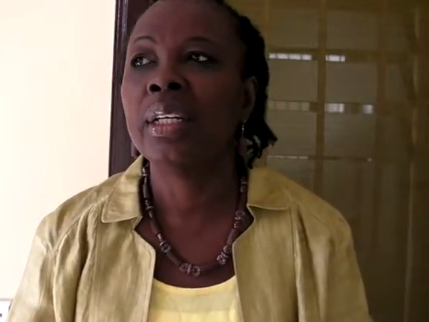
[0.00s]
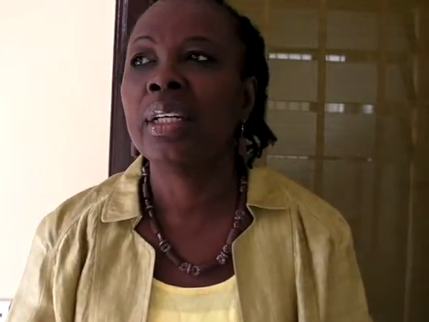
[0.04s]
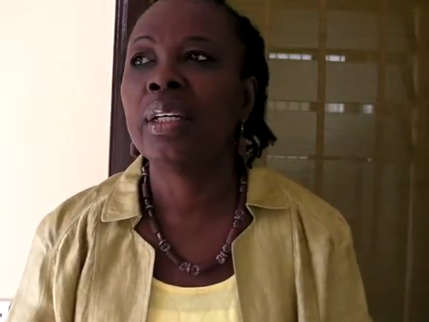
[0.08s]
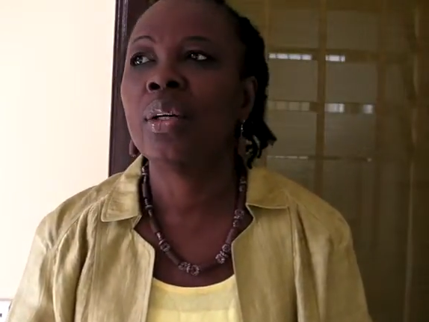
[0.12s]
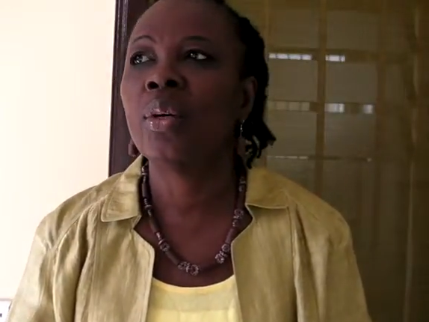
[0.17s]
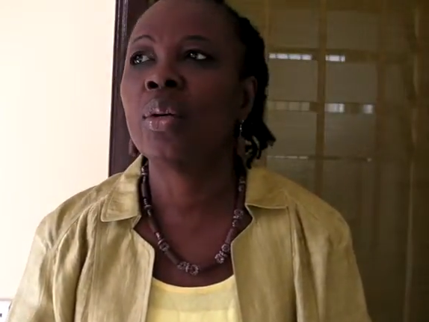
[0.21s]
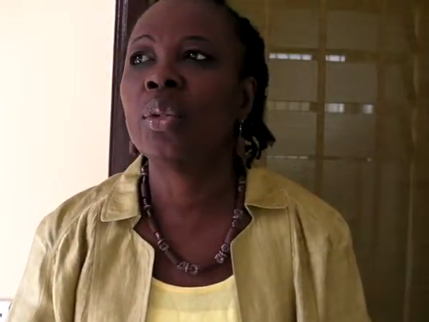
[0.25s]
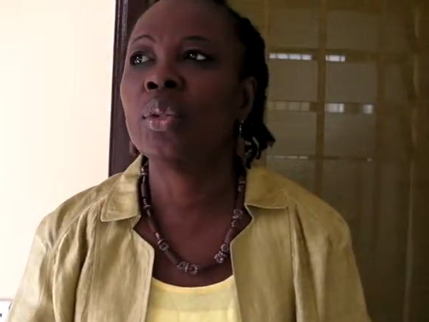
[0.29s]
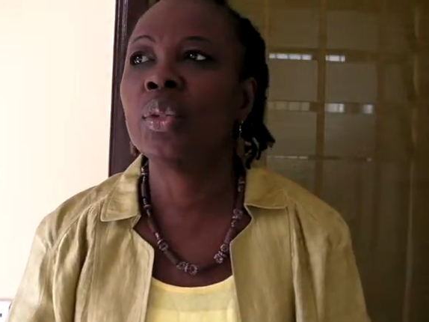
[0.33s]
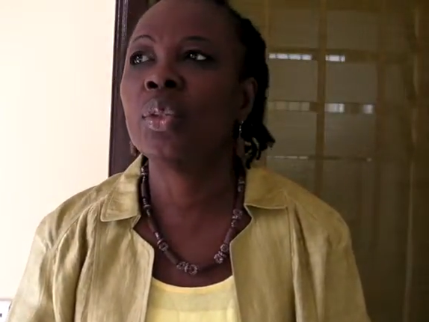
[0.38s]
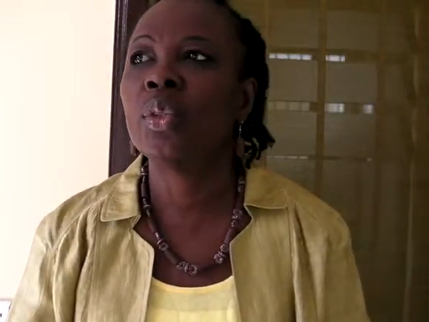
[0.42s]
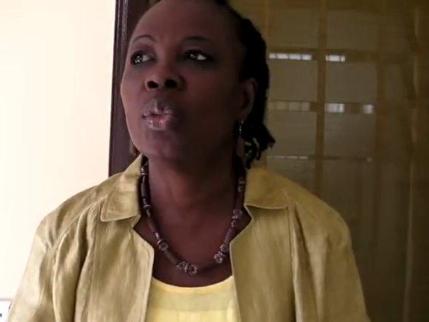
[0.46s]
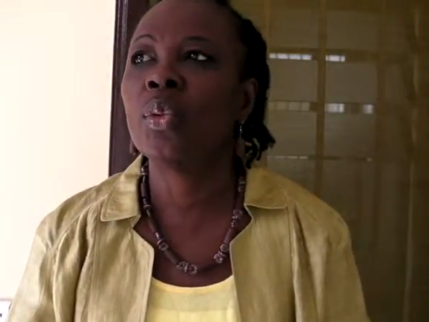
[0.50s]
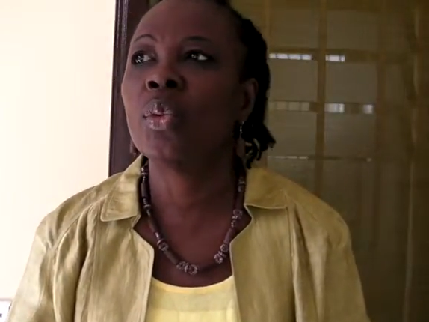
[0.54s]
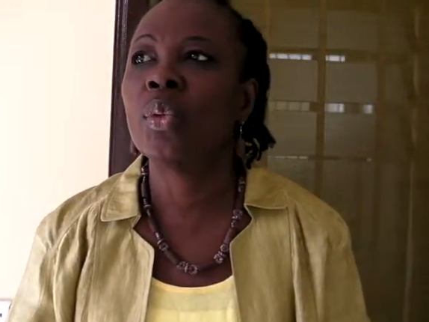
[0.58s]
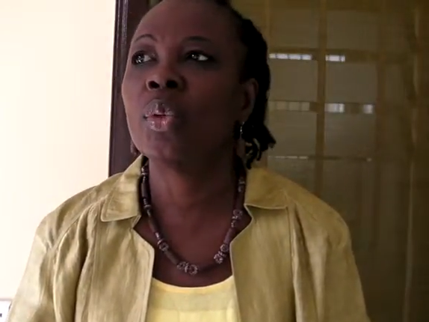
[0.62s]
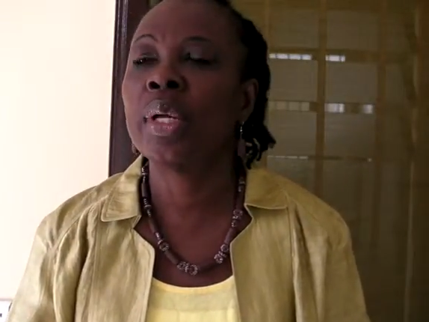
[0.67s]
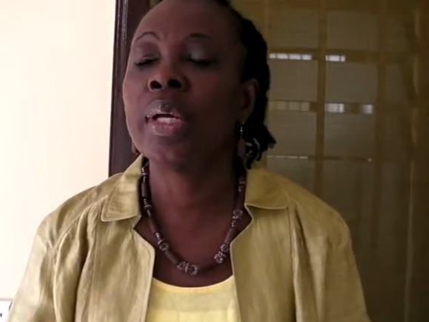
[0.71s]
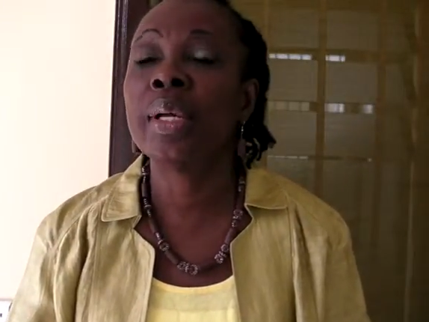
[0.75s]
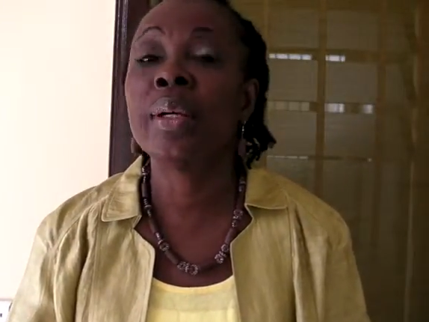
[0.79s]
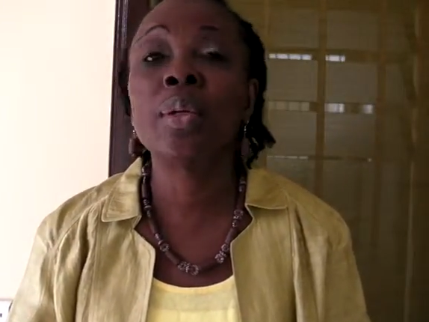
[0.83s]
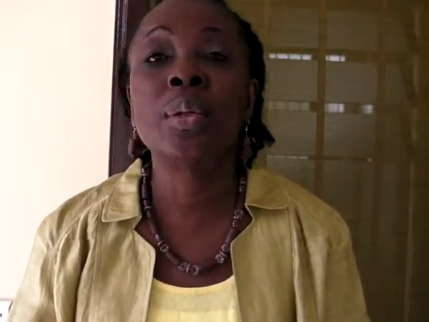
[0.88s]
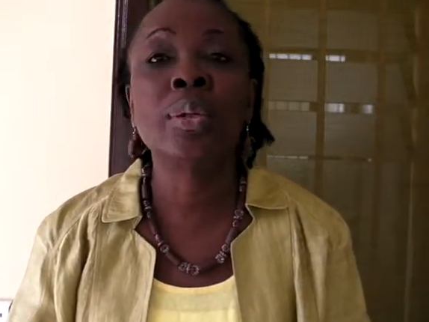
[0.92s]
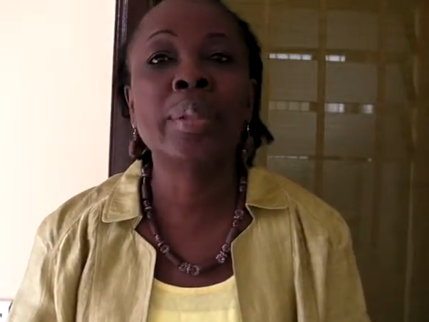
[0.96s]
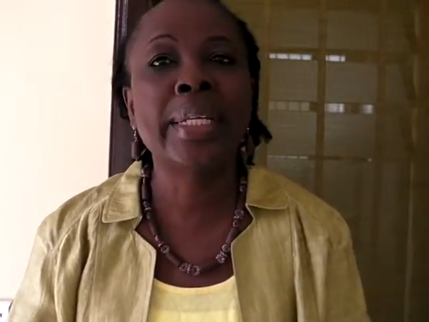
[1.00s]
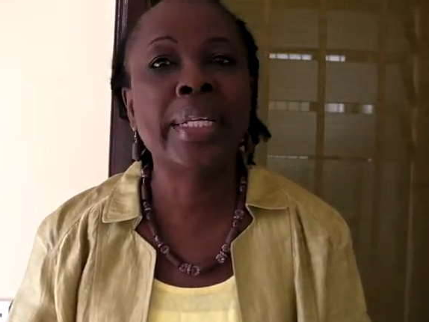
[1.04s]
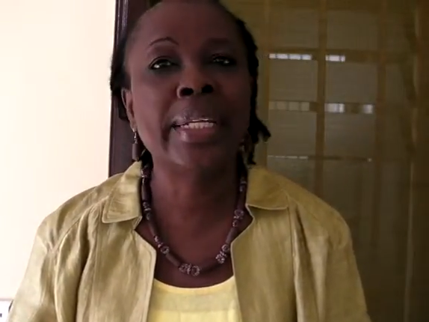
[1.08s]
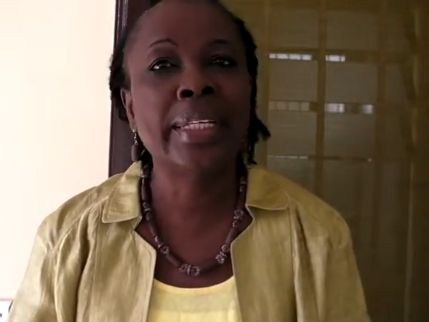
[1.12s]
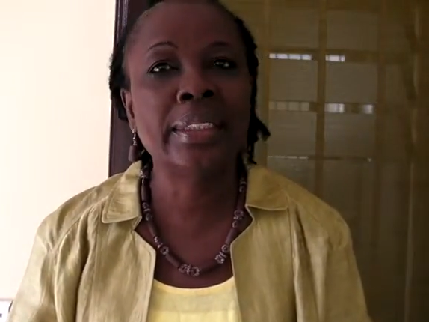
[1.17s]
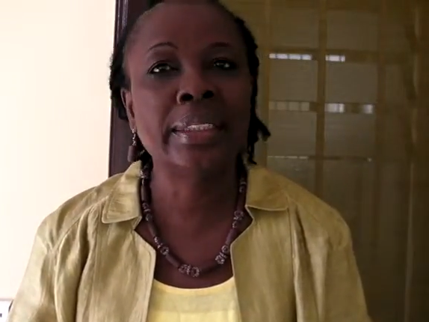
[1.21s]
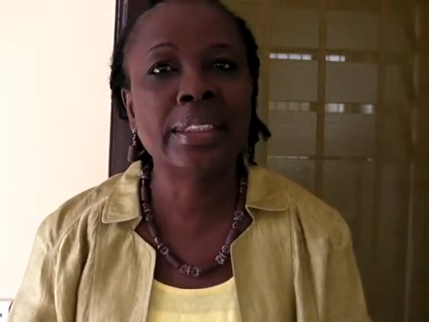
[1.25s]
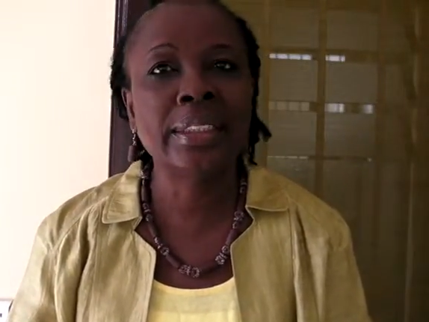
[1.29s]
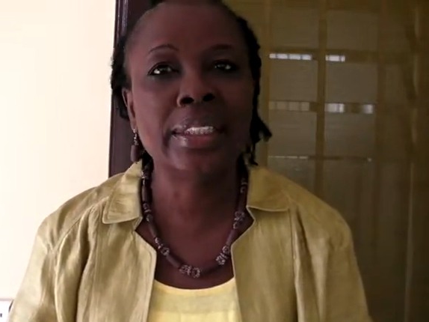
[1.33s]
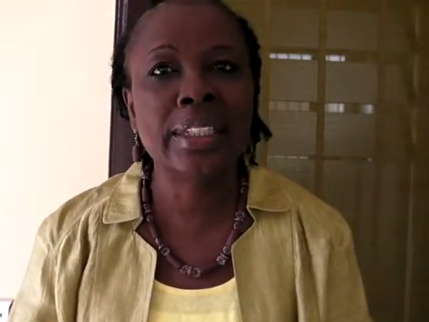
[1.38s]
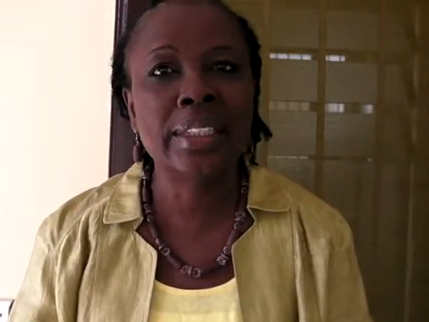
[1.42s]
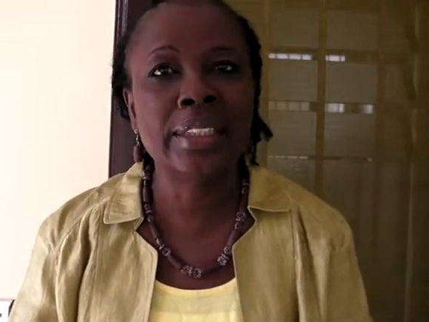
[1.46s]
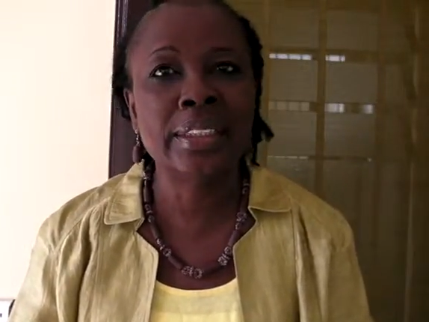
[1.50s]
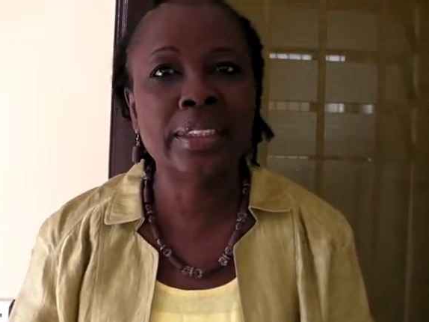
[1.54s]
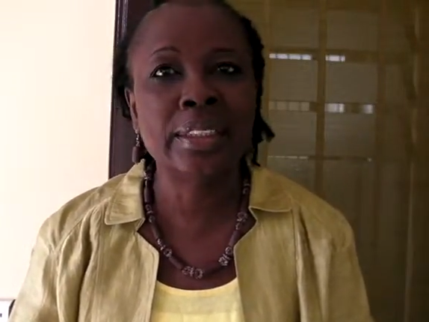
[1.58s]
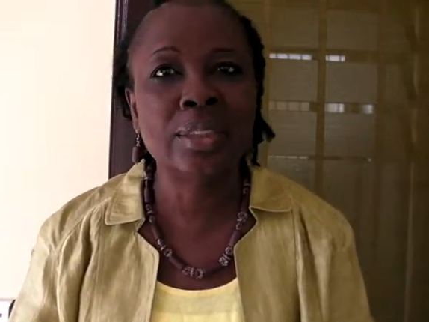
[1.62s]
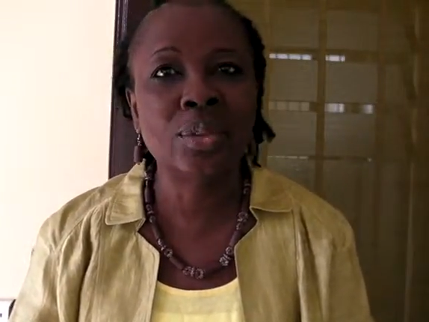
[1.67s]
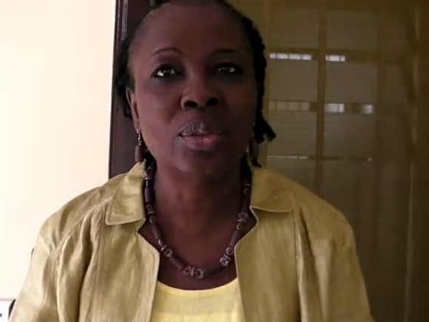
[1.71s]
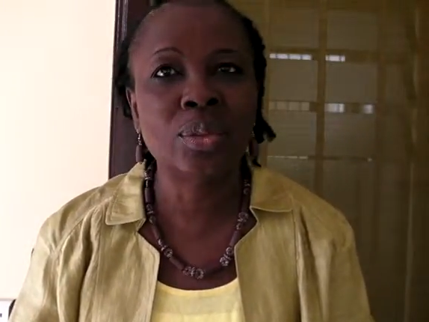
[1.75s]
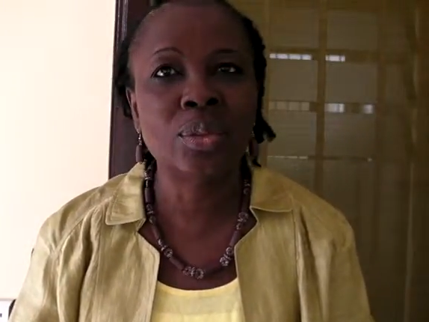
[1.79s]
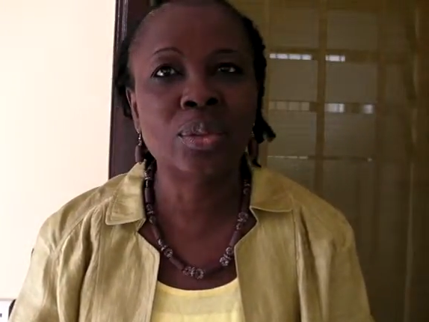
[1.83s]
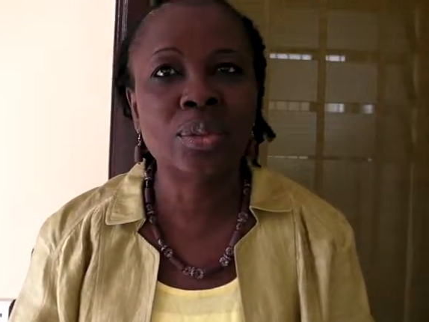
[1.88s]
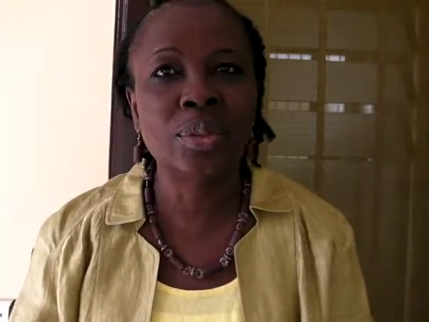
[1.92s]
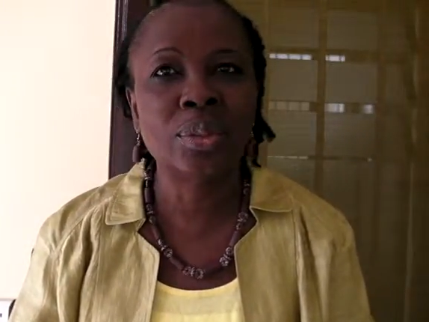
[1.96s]
also a good case study
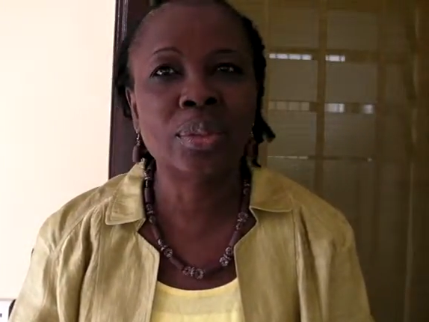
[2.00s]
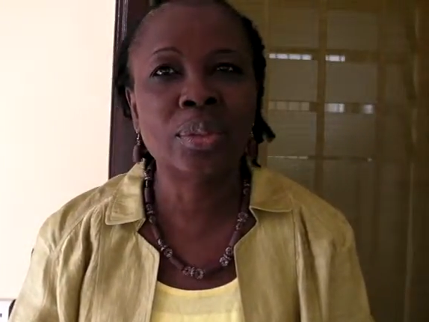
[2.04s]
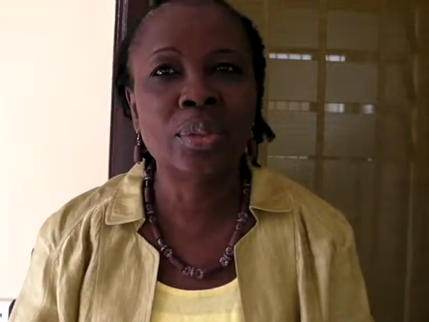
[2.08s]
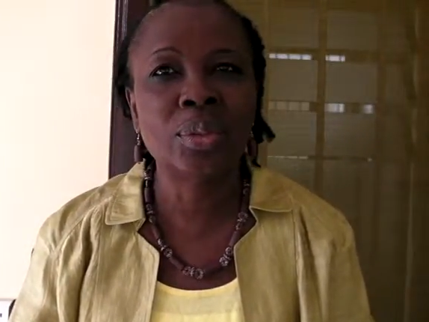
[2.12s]
to